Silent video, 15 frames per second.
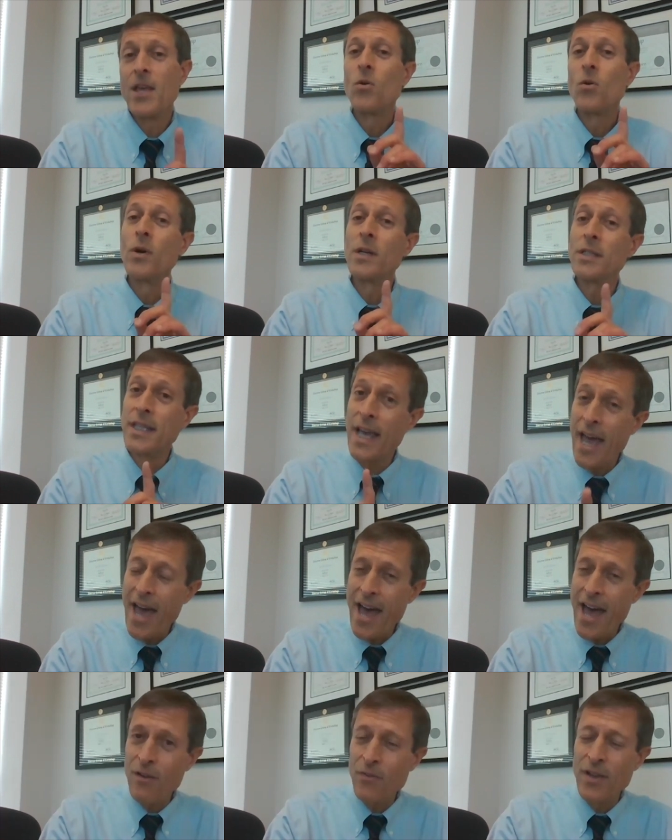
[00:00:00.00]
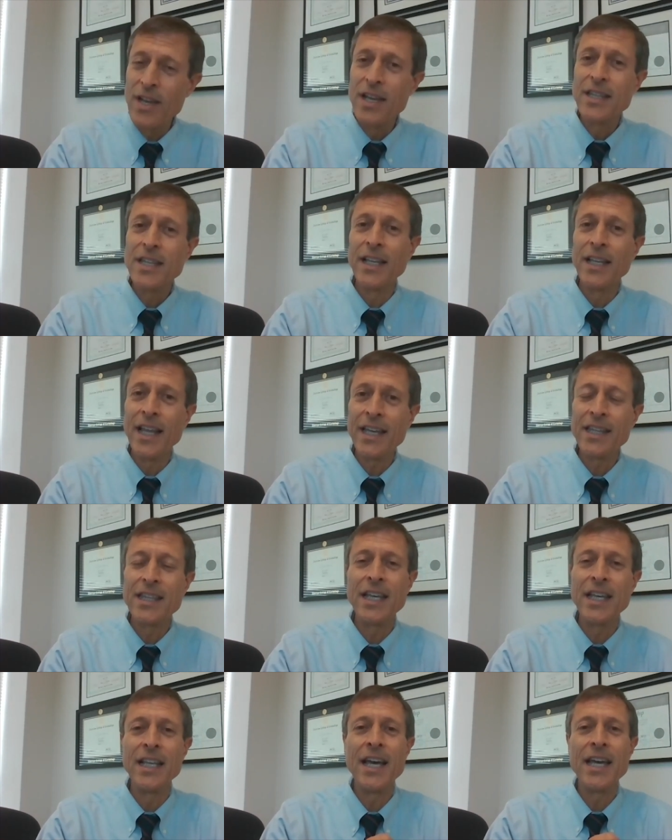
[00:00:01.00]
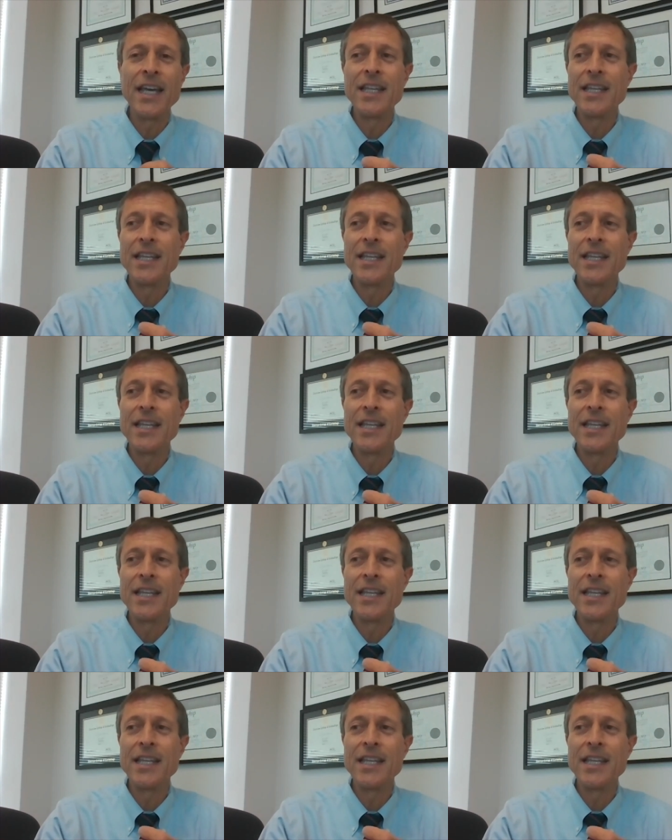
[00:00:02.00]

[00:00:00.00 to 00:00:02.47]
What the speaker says: Yeah. Once they like